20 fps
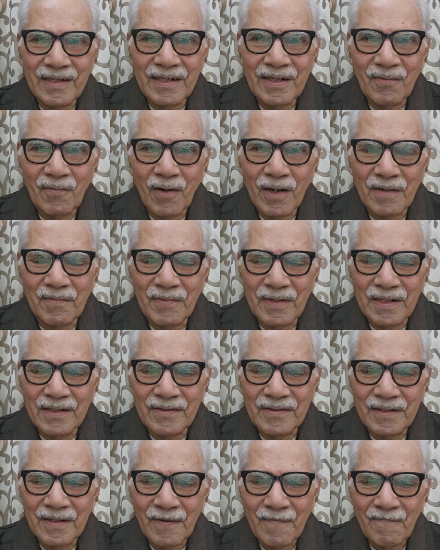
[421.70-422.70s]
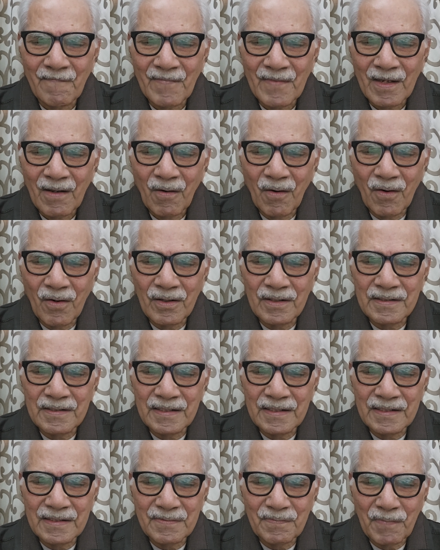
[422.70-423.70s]
requirements or
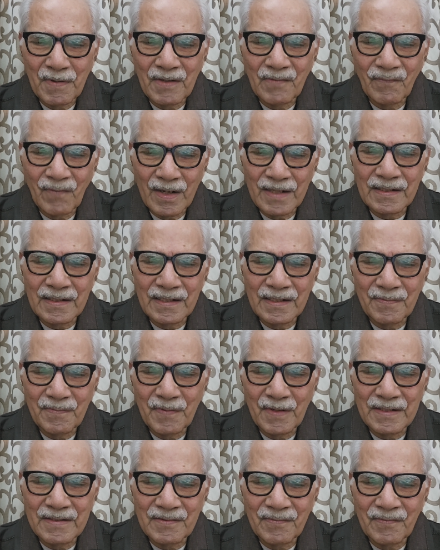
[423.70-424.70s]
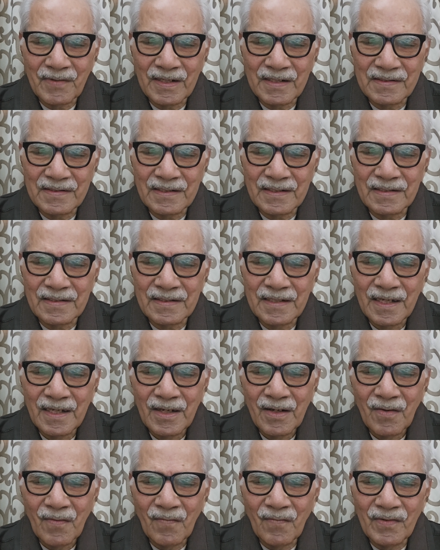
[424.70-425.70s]
the final specifications
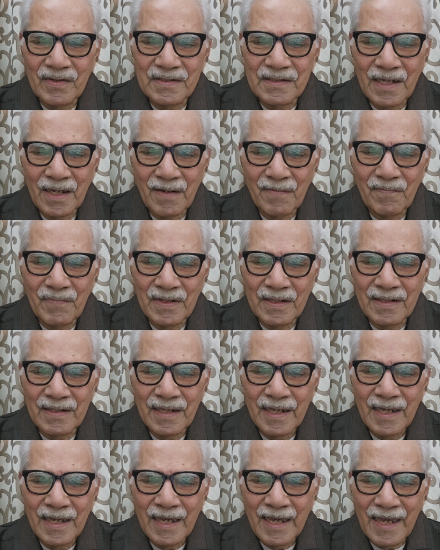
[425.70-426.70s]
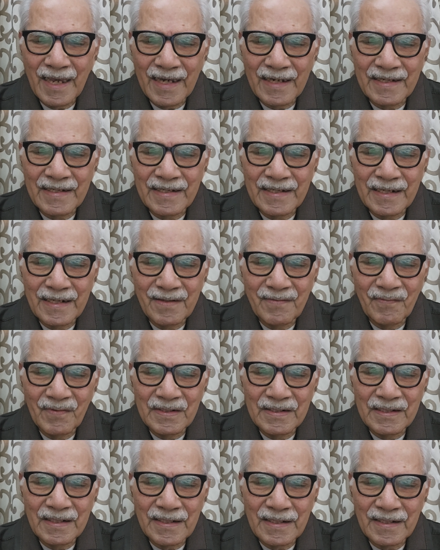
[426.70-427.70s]
which have been agreed
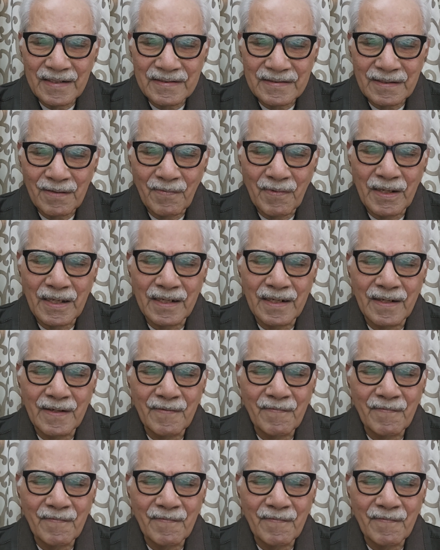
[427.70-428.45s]
with the customer.